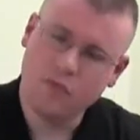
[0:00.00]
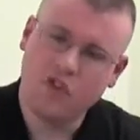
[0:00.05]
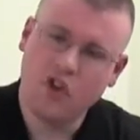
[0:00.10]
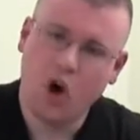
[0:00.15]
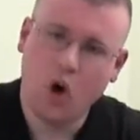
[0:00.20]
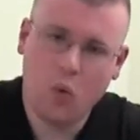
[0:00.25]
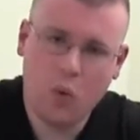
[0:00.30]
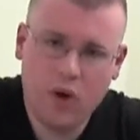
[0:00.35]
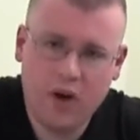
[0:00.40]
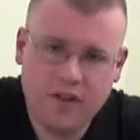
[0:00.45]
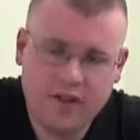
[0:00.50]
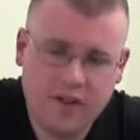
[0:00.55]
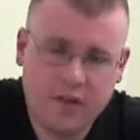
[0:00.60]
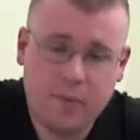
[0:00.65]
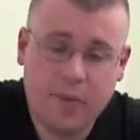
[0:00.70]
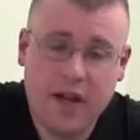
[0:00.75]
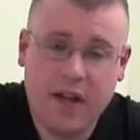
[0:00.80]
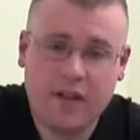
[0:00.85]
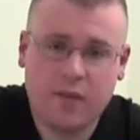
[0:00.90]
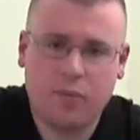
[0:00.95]
don't wear these
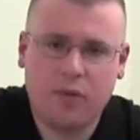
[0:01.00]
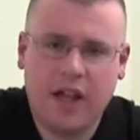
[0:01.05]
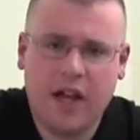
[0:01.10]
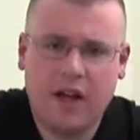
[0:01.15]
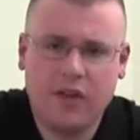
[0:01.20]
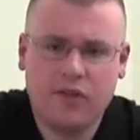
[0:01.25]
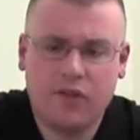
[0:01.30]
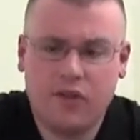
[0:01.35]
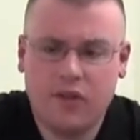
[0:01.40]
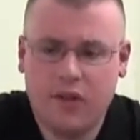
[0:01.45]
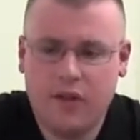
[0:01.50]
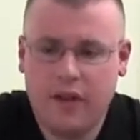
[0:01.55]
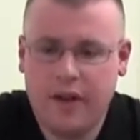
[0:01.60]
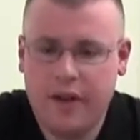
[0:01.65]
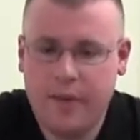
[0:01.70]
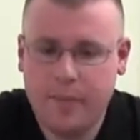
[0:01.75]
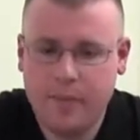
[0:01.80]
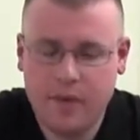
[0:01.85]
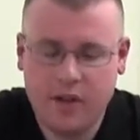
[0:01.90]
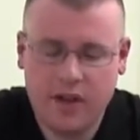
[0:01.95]
pants bloused.
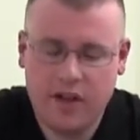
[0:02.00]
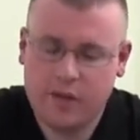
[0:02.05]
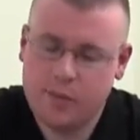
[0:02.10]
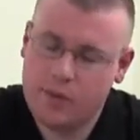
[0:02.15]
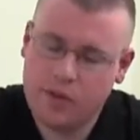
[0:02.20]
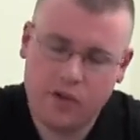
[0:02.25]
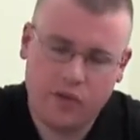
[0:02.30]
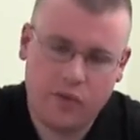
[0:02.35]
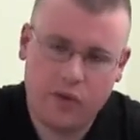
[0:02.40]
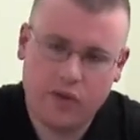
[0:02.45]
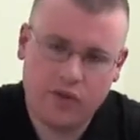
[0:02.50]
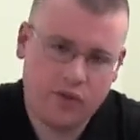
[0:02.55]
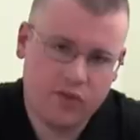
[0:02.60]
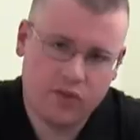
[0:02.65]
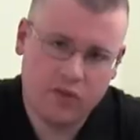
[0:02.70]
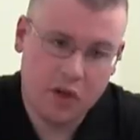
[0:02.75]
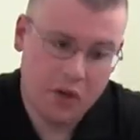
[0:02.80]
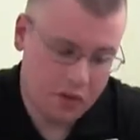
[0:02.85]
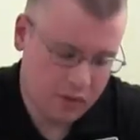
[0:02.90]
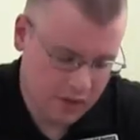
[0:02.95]
A lot of special
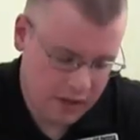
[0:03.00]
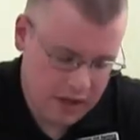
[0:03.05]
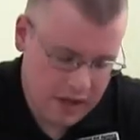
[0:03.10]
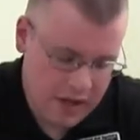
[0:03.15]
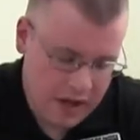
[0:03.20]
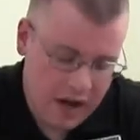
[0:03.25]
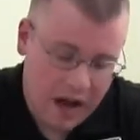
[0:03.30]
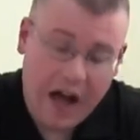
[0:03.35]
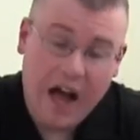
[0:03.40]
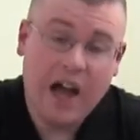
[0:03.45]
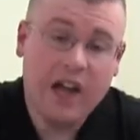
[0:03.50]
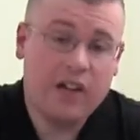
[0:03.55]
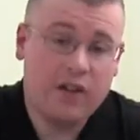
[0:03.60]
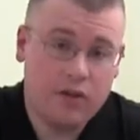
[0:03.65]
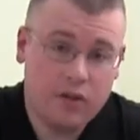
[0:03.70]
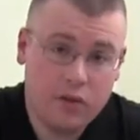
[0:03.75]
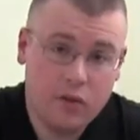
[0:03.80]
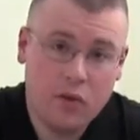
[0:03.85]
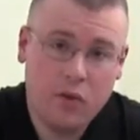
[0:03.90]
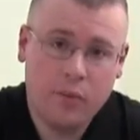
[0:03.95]
forces don't. I
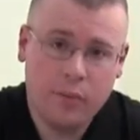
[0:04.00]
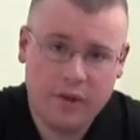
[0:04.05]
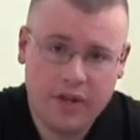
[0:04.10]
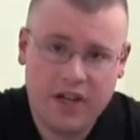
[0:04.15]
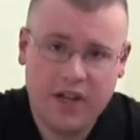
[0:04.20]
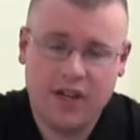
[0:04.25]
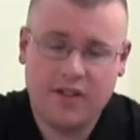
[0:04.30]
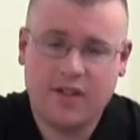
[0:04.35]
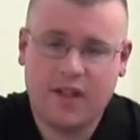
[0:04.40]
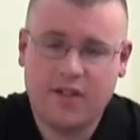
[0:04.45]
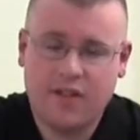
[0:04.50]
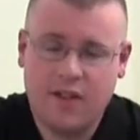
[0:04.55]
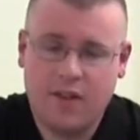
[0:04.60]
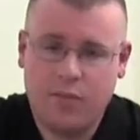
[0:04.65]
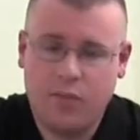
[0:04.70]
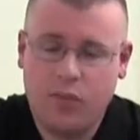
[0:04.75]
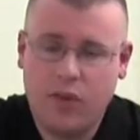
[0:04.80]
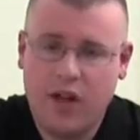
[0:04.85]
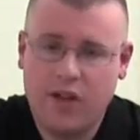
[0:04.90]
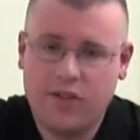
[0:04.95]
do, because I
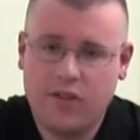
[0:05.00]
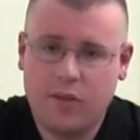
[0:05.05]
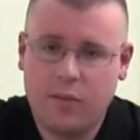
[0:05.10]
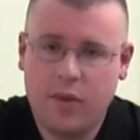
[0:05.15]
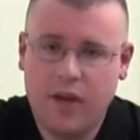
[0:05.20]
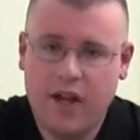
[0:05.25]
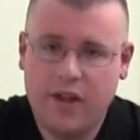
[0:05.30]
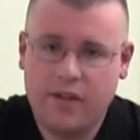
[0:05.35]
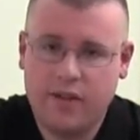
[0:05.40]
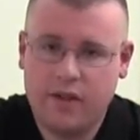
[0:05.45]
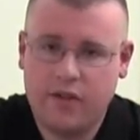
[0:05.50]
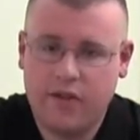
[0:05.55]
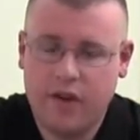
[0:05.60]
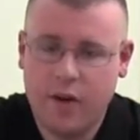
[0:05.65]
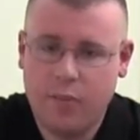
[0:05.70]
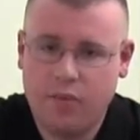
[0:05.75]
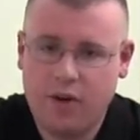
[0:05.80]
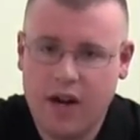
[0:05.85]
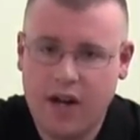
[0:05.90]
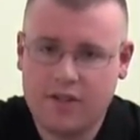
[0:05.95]
think blousing pants is
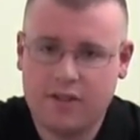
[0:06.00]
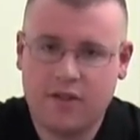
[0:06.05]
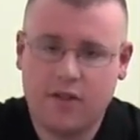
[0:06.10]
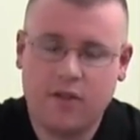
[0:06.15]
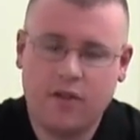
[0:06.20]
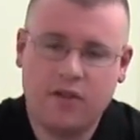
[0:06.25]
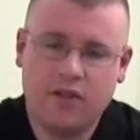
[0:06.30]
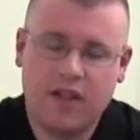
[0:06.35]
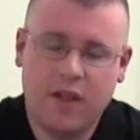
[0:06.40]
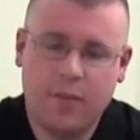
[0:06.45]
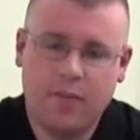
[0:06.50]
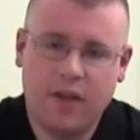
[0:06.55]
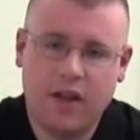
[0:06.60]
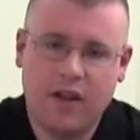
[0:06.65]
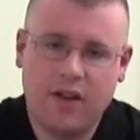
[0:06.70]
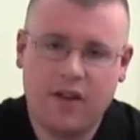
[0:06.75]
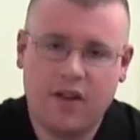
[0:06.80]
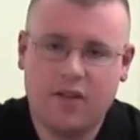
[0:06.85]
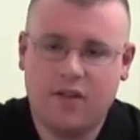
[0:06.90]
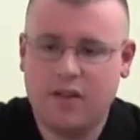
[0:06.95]
very practical. It keeps
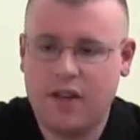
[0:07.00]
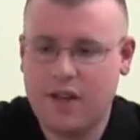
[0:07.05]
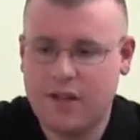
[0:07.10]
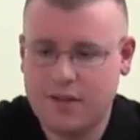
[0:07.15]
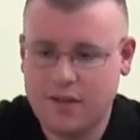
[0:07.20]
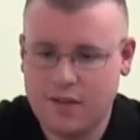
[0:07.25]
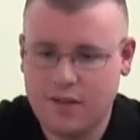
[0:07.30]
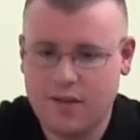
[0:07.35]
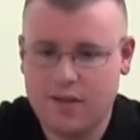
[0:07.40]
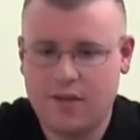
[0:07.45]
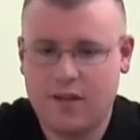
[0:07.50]
out insects and